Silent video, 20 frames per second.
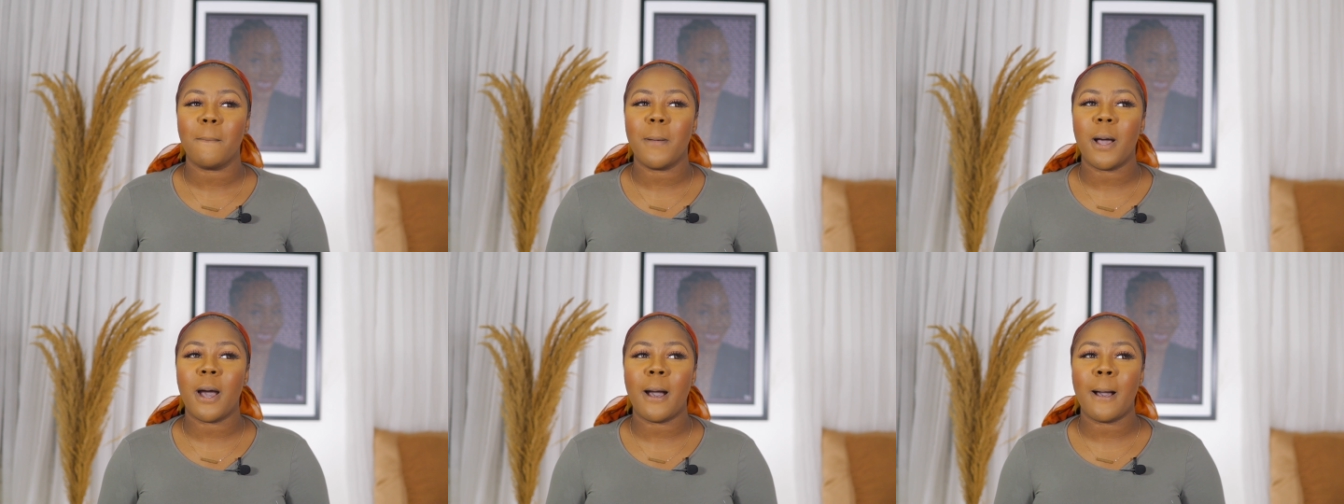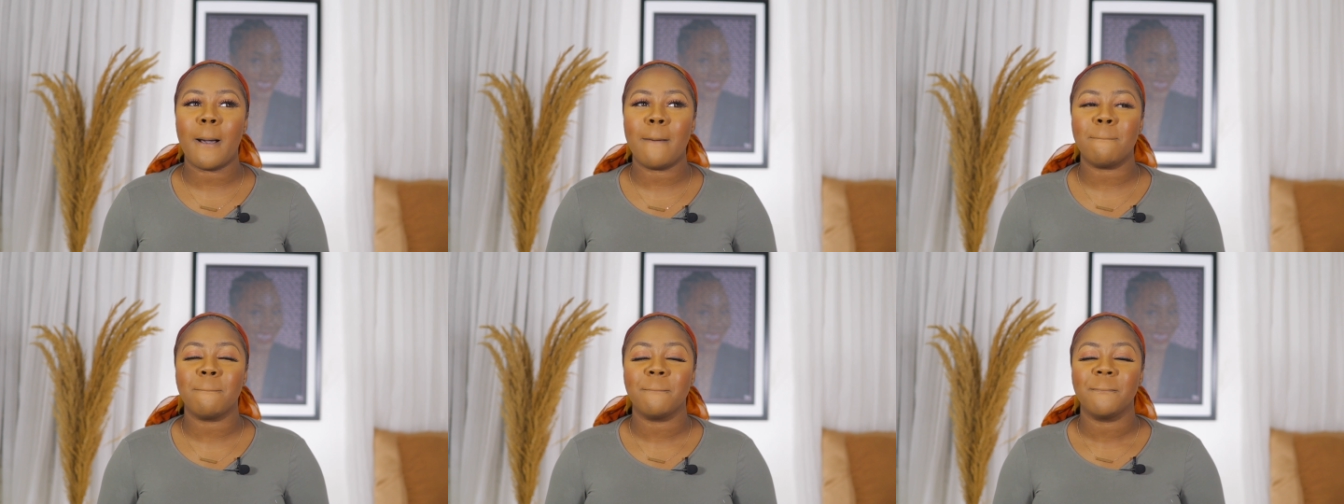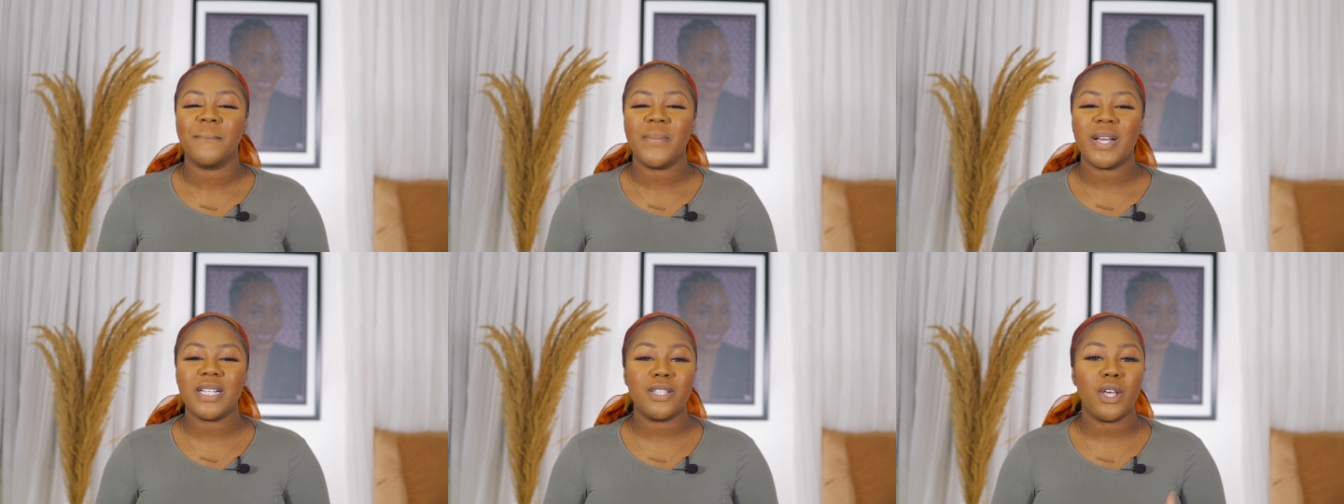I
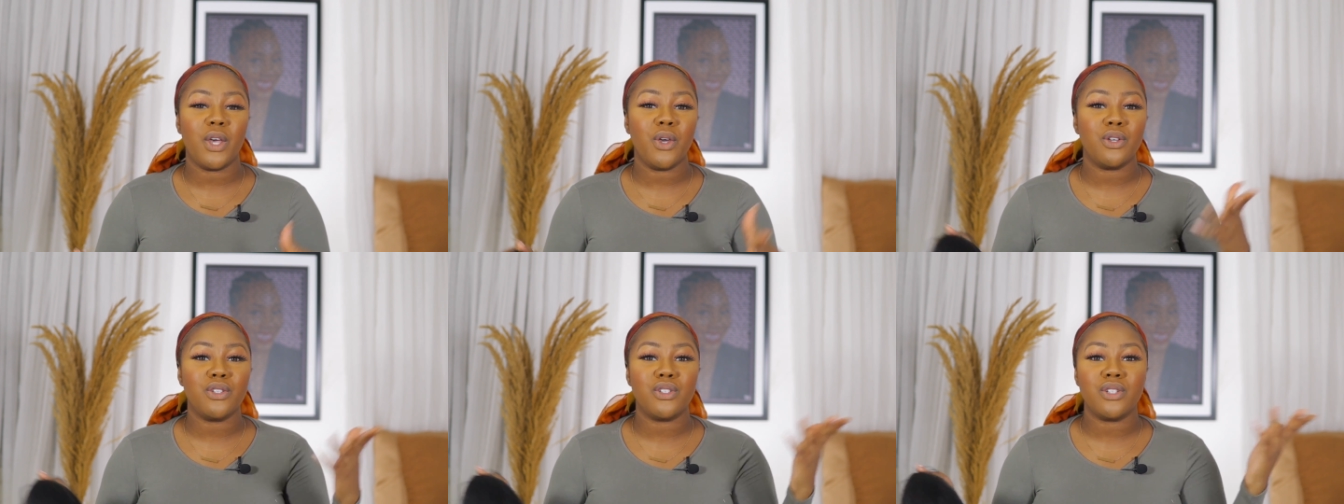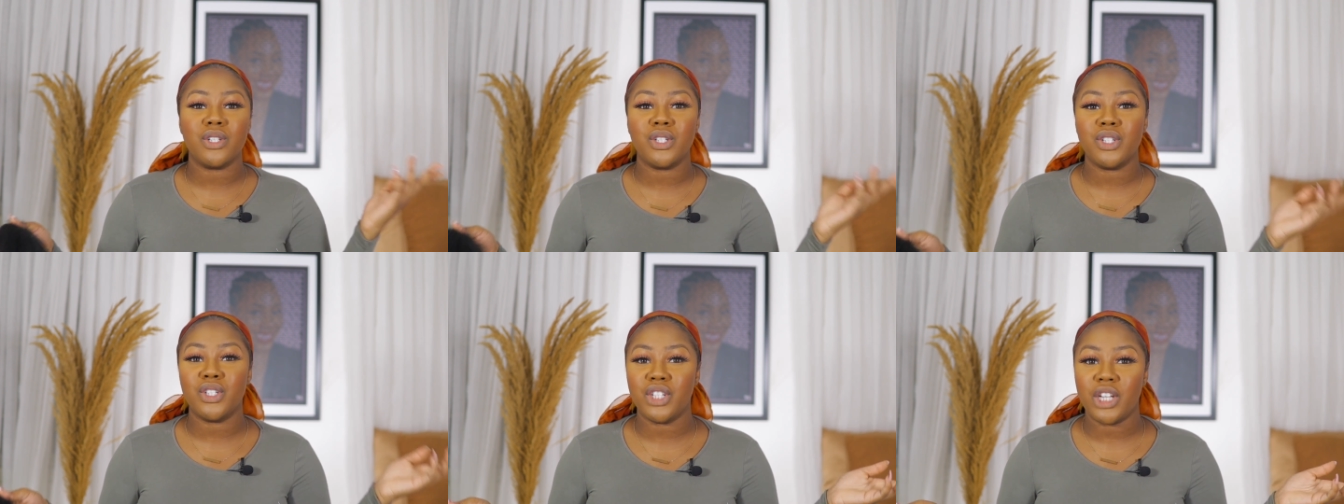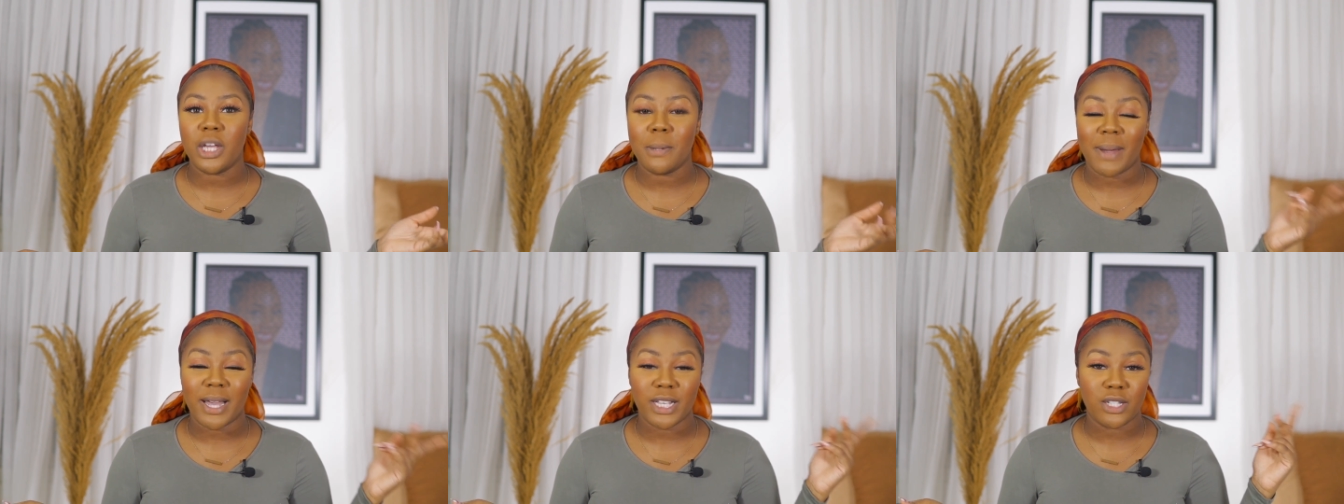started going to the
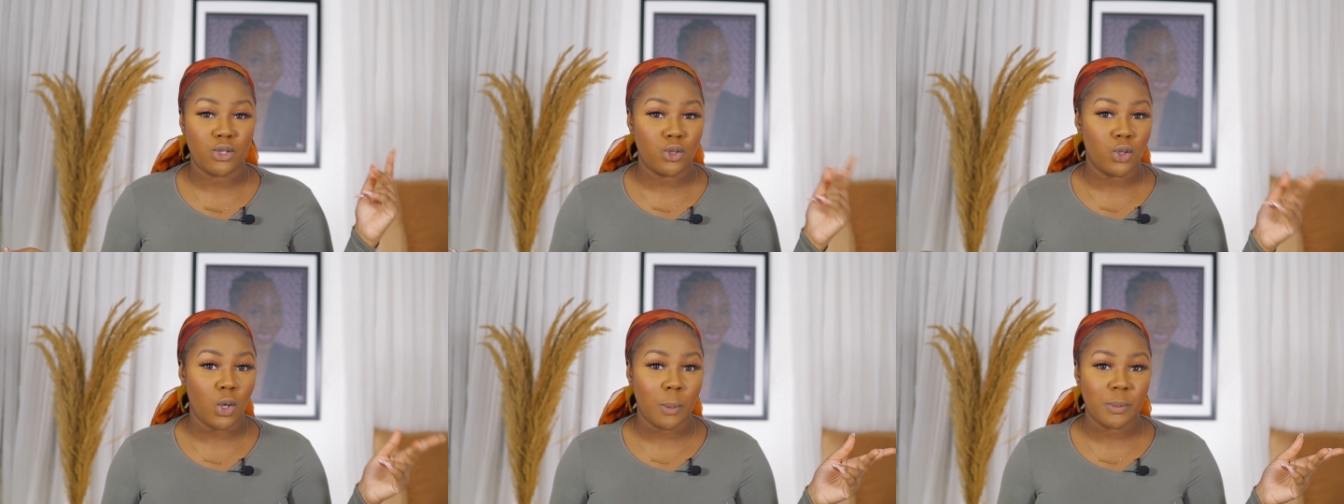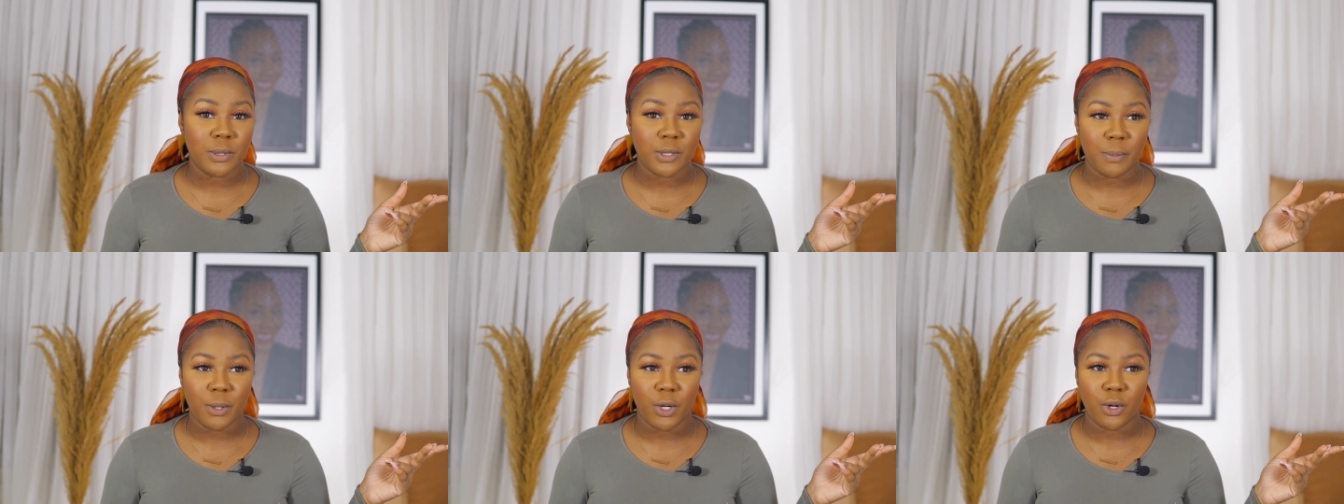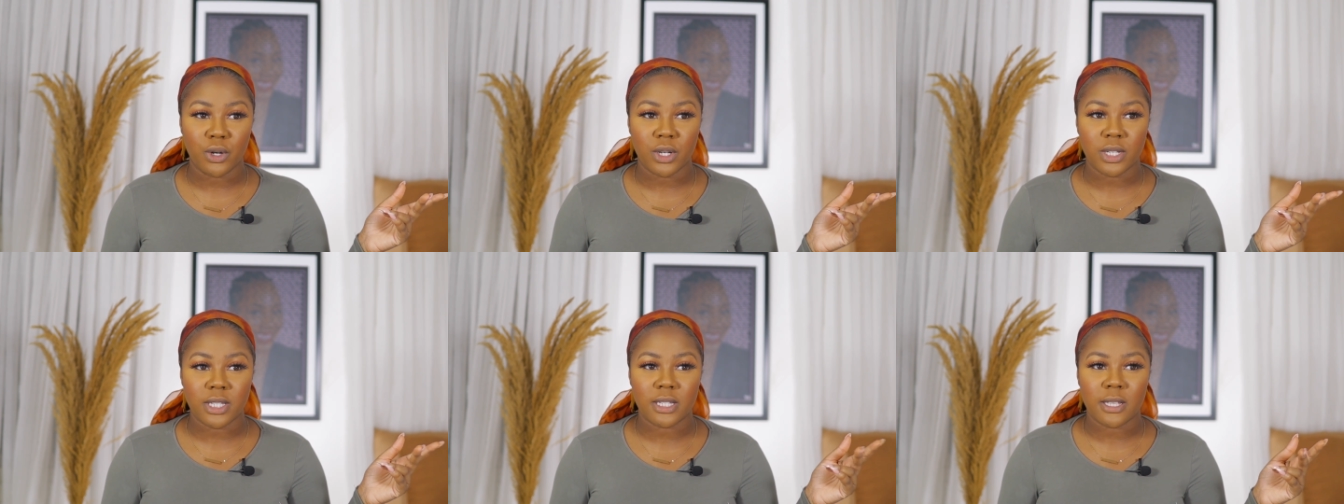gym. I stopped
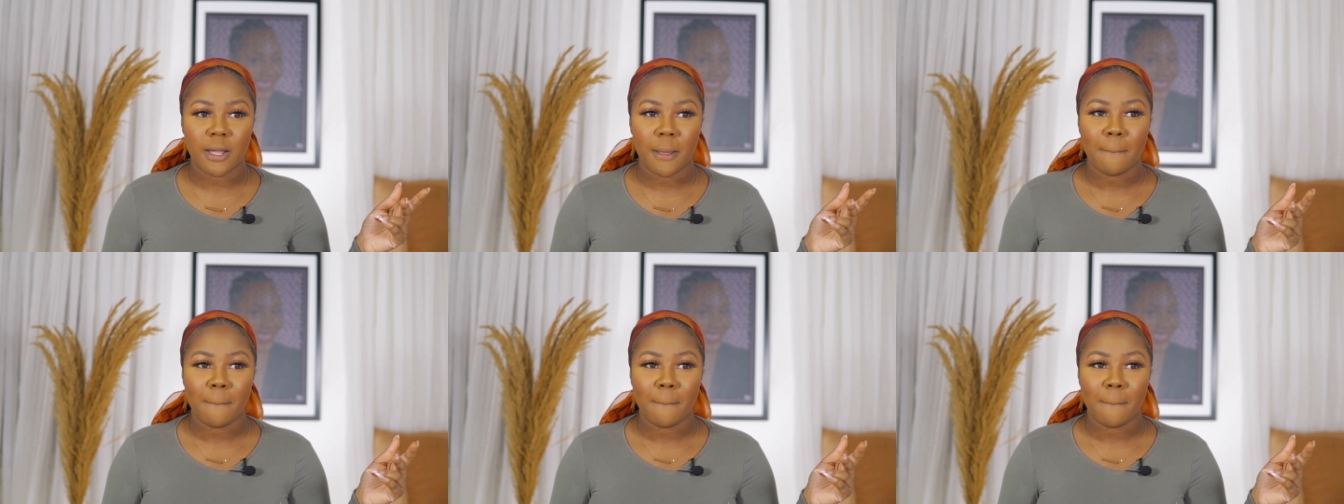because